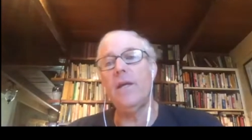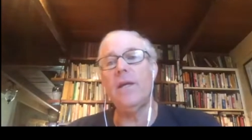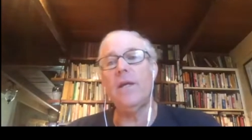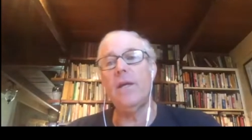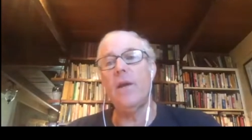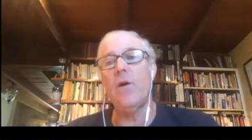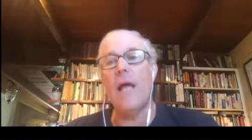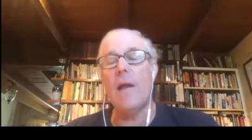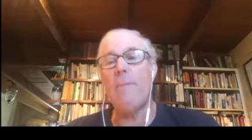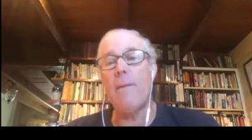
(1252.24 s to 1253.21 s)
you know, a
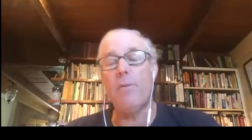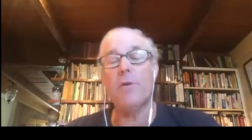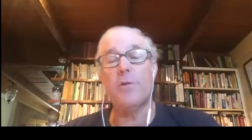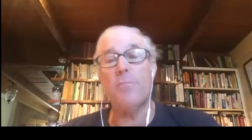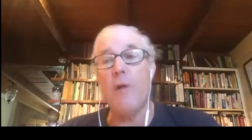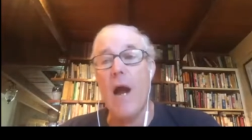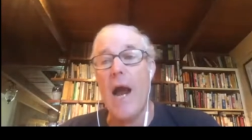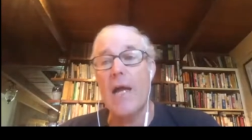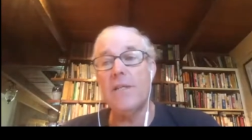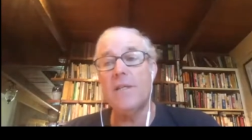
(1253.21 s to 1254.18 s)
lot of people are
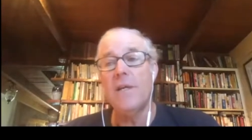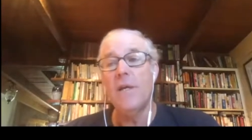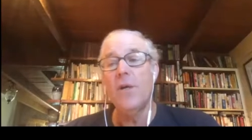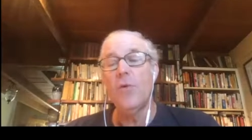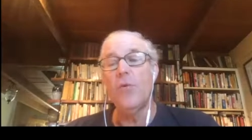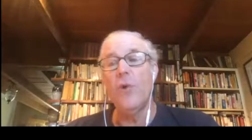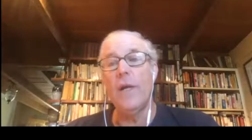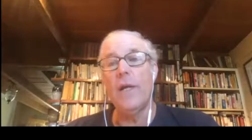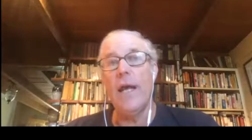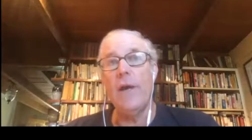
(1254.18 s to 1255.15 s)
surprised
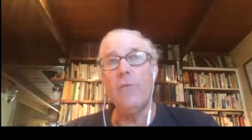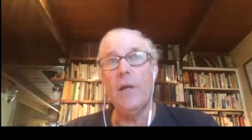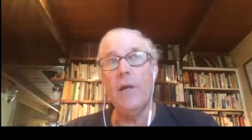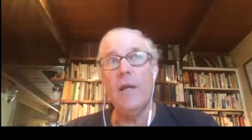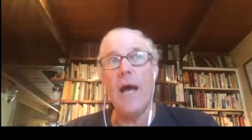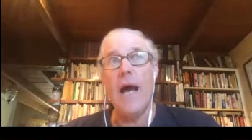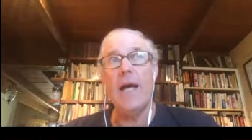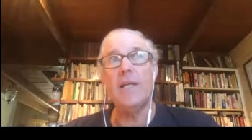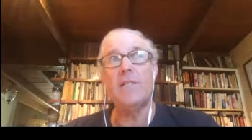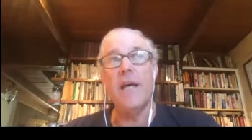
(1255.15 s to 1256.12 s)
when they
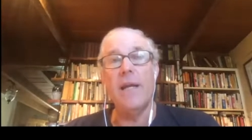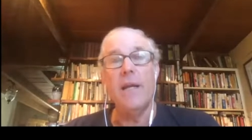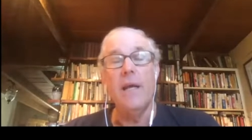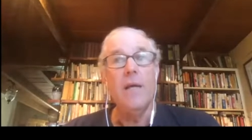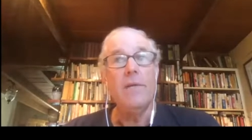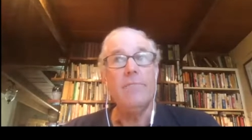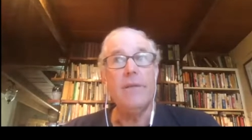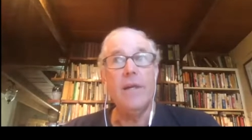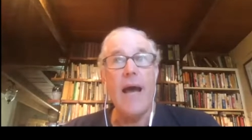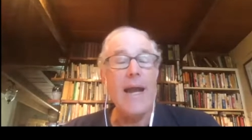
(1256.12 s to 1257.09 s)
realize that
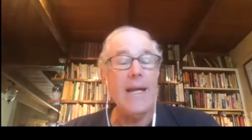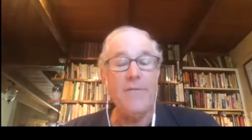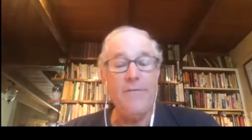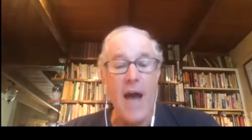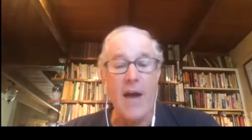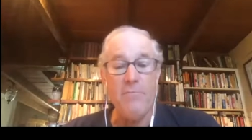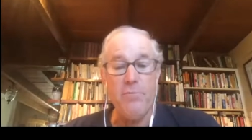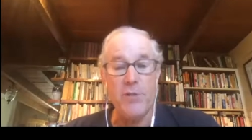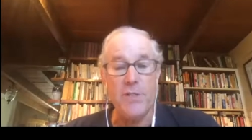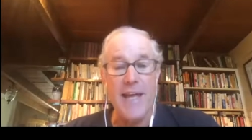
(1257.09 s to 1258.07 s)

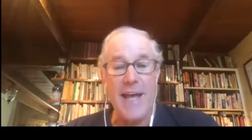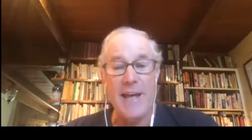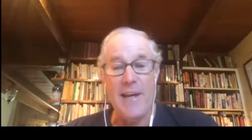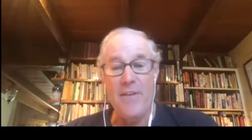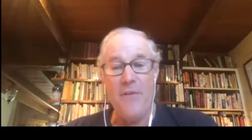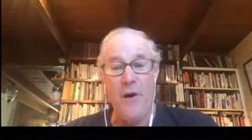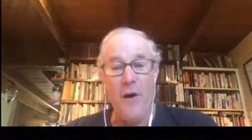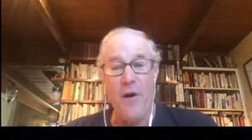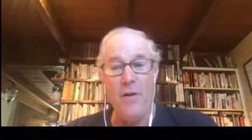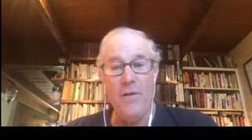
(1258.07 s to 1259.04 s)
95% of
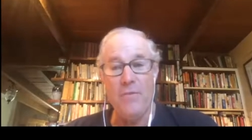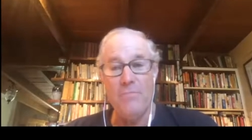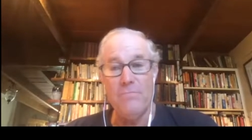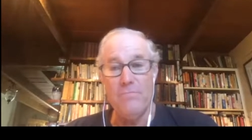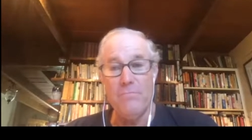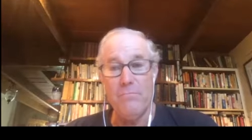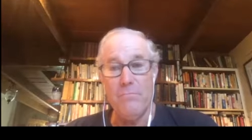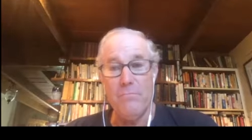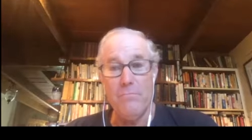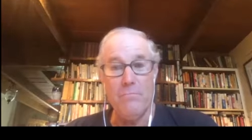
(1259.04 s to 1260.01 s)
all
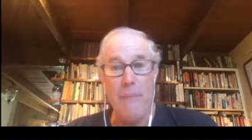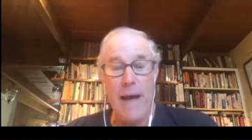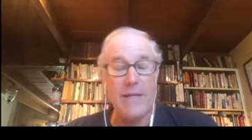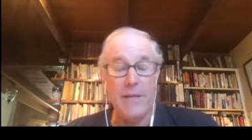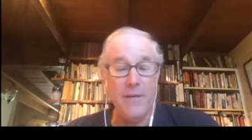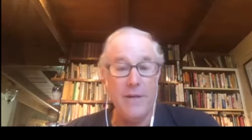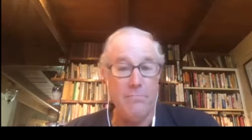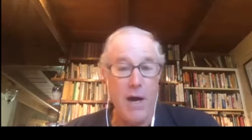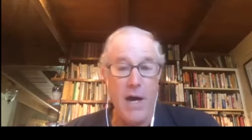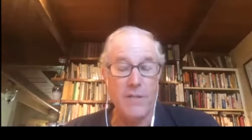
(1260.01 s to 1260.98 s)
bacteria,
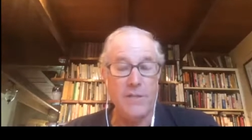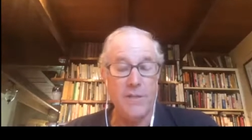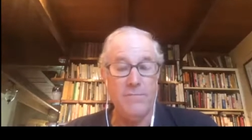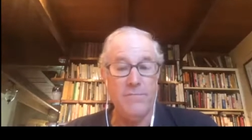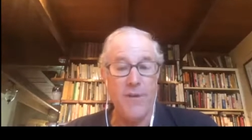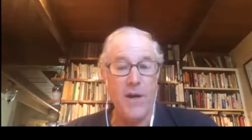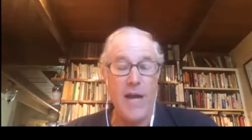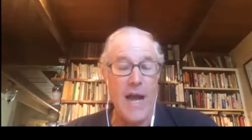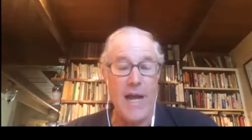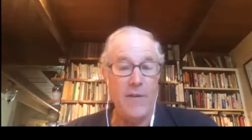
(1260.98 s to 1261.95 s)
bugs, and
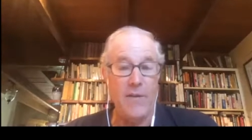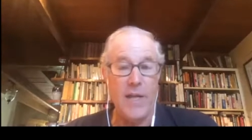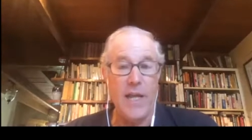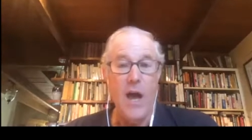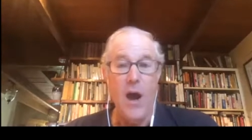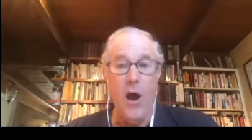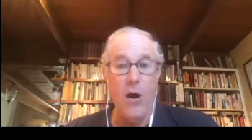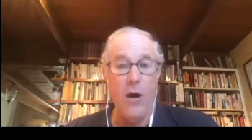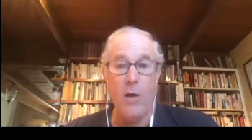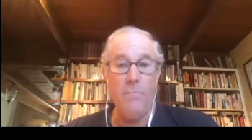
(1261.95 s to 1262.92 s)
fungi and everything
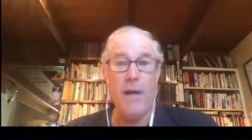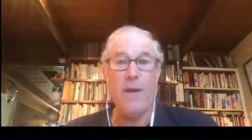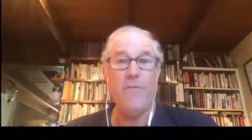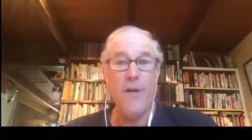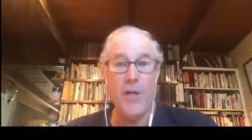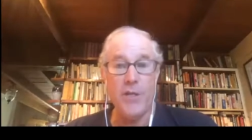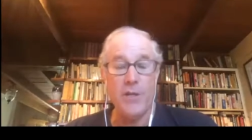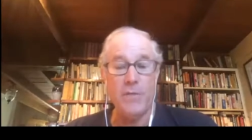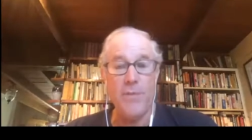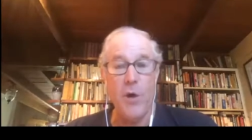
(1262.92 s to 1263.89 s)
are, are
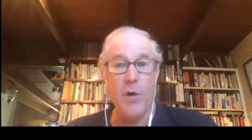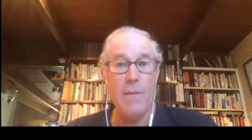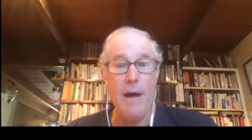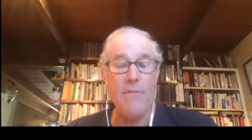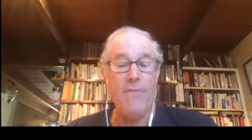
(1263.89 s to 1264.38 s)
beneficial. Only about